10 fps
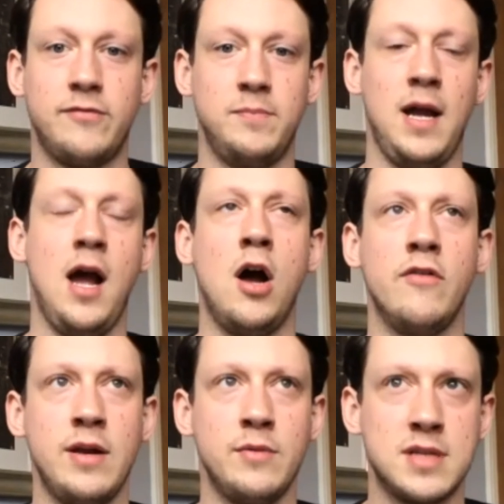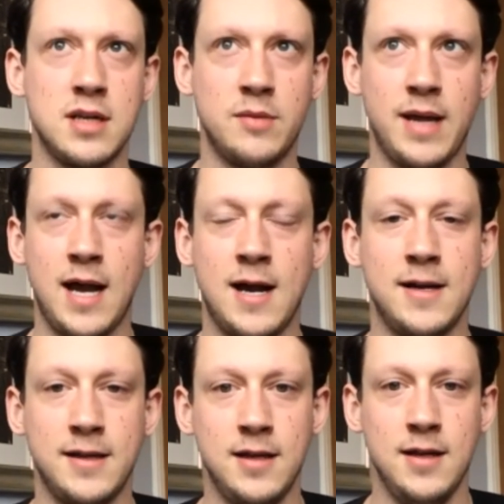Heart rate was a little bit
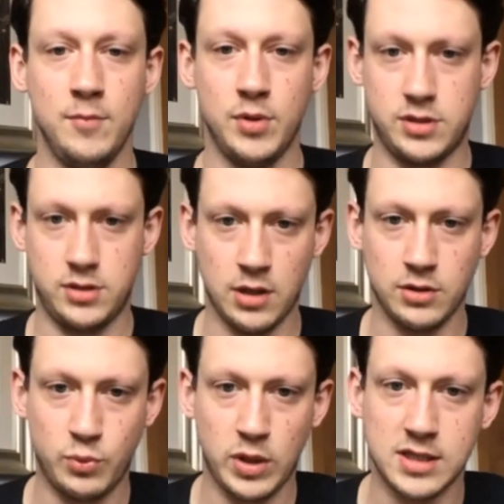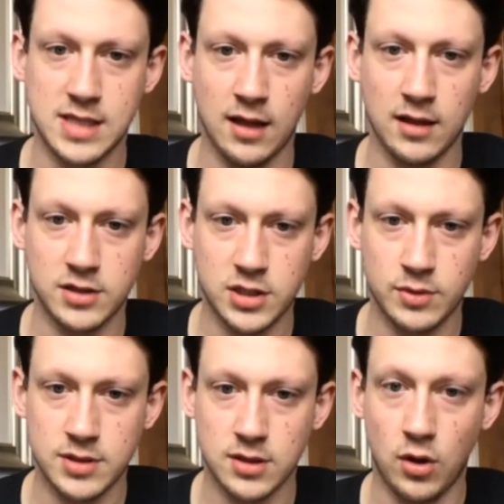high, but we could tell that she
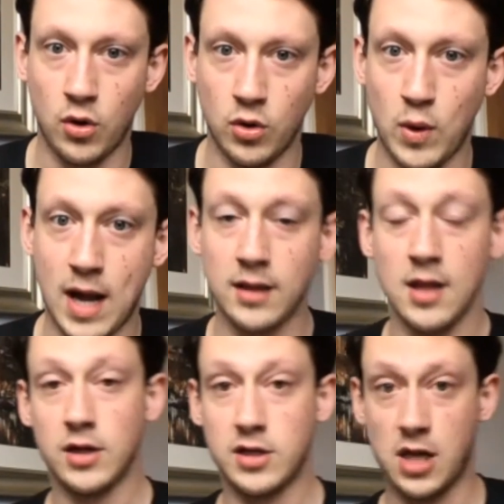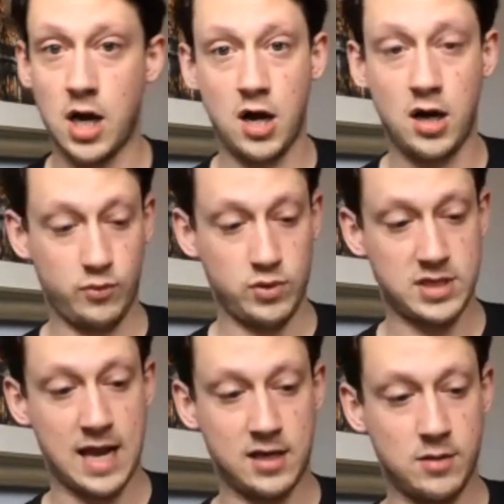was unwell because her heart was
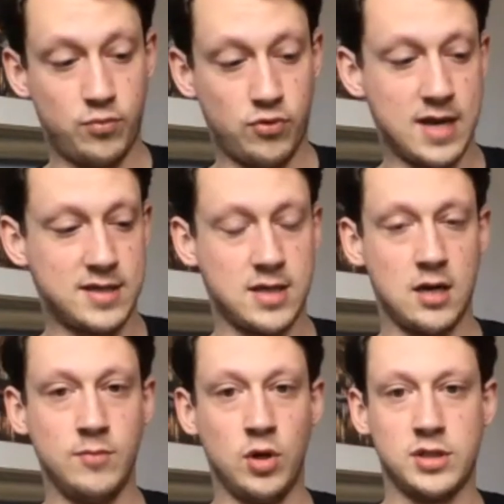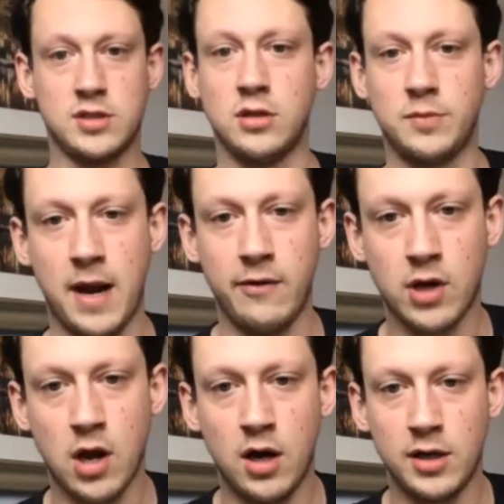getting compressed so much. It's called a
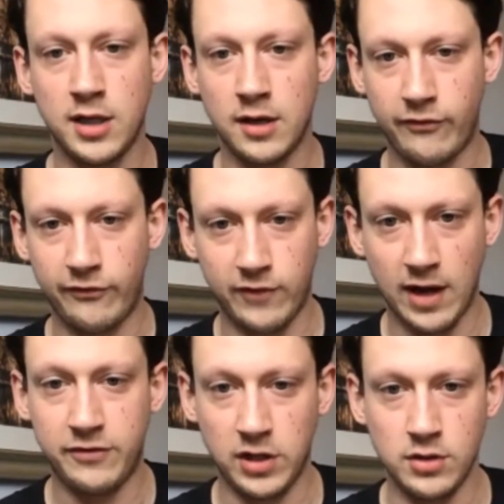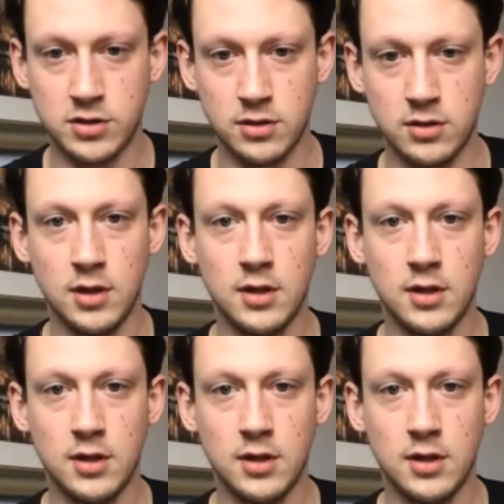pericardial effusion.